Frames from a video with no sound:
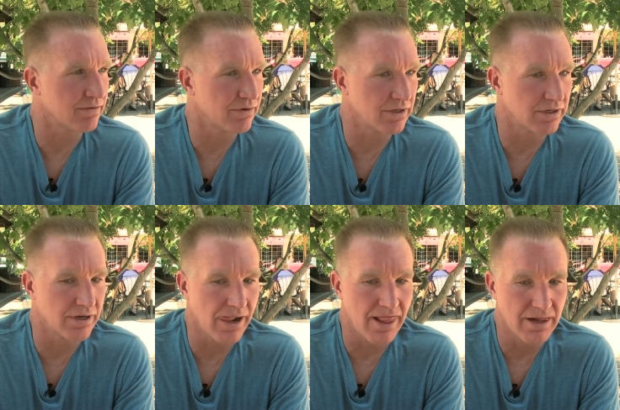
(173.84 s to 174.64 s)
it really
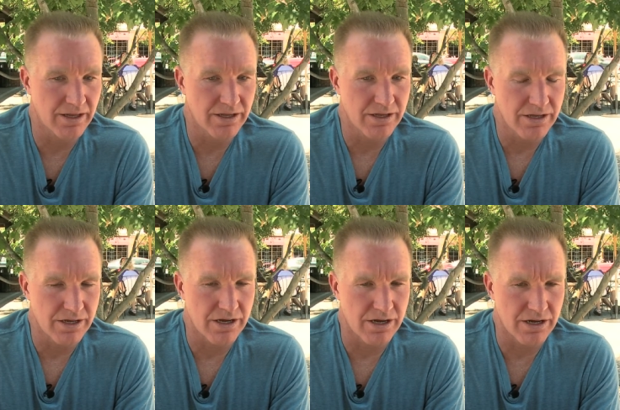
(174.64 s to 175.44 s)

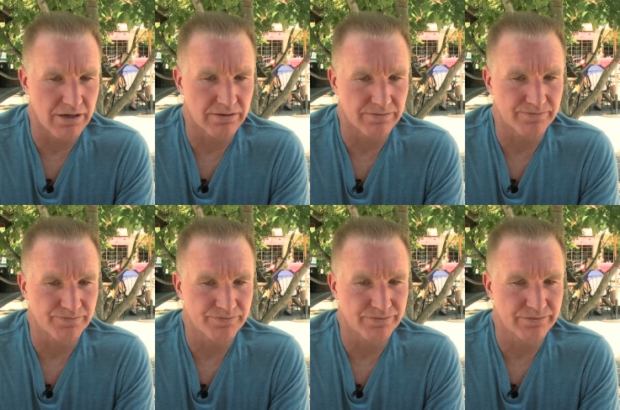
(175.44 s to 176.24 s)
um,
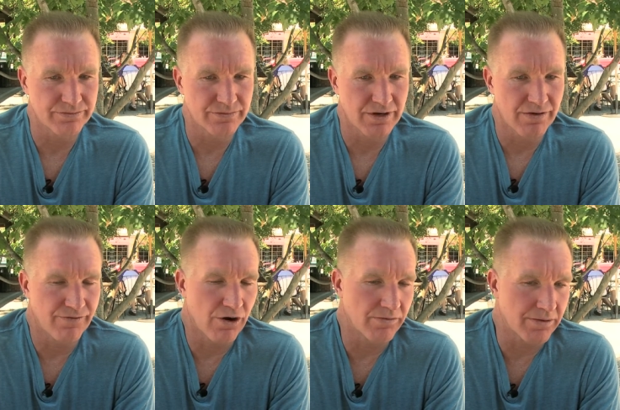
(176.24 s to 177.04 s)

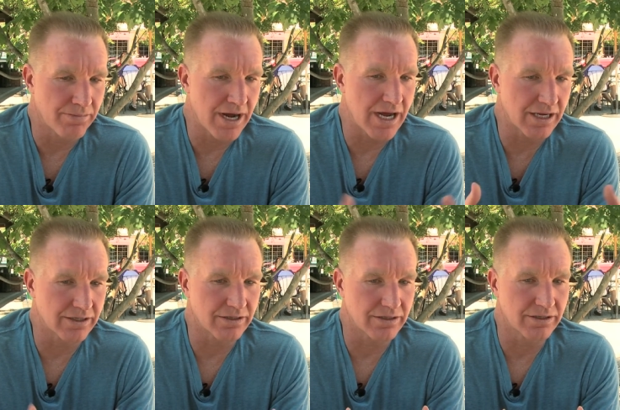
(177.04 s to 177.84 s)
formed a
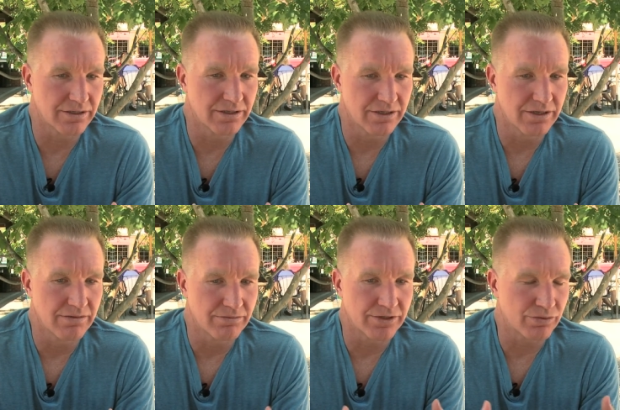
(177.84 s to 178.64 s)
bond
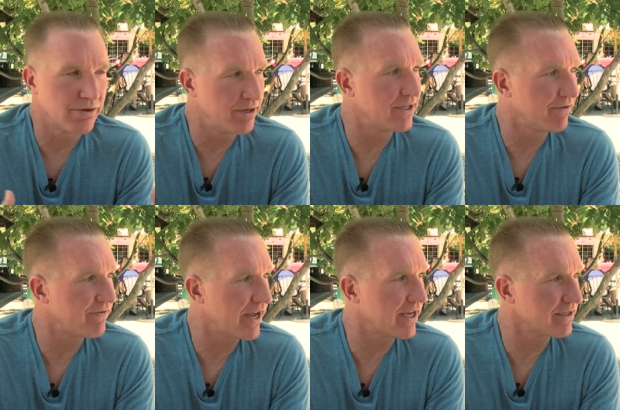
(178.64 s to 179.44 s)
between me and the
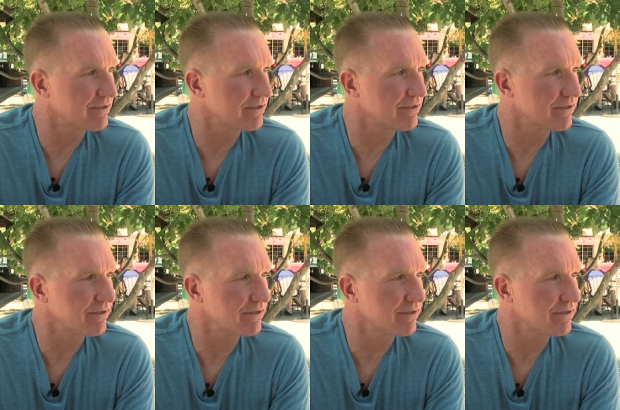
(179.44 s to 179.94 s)
fans